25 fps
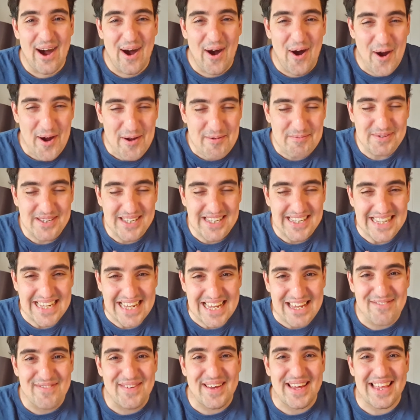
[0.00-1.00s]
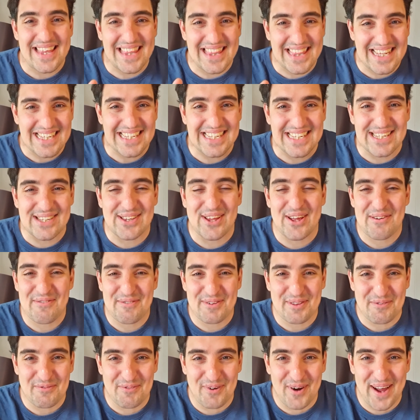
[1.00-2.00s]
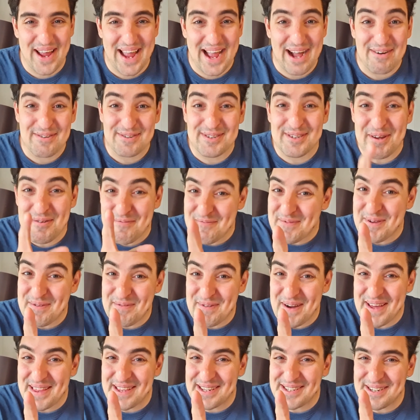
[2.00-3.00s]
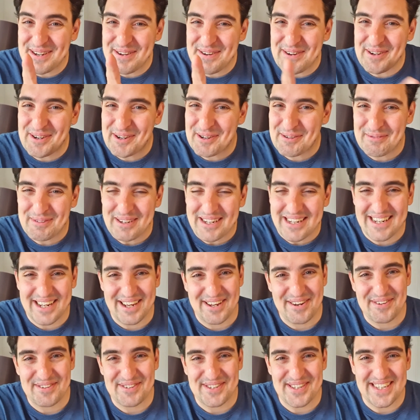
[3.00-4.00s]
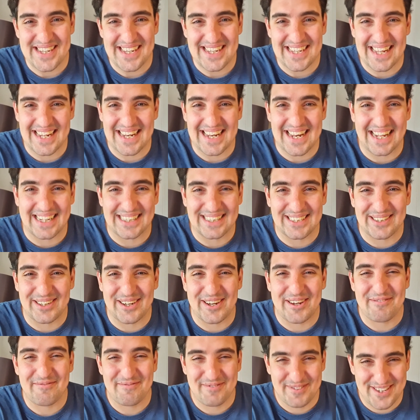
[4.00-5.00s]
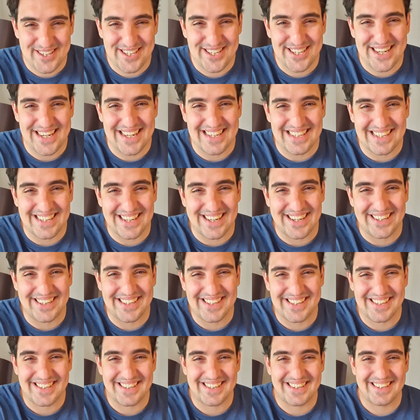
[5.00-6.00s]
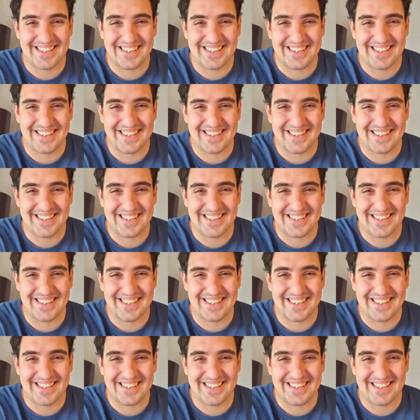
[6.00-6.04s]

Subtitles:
I'm Steve, this is Life at the Whitehouse. Beware the donut goblin, and I'll see you again next time. Cheers guys.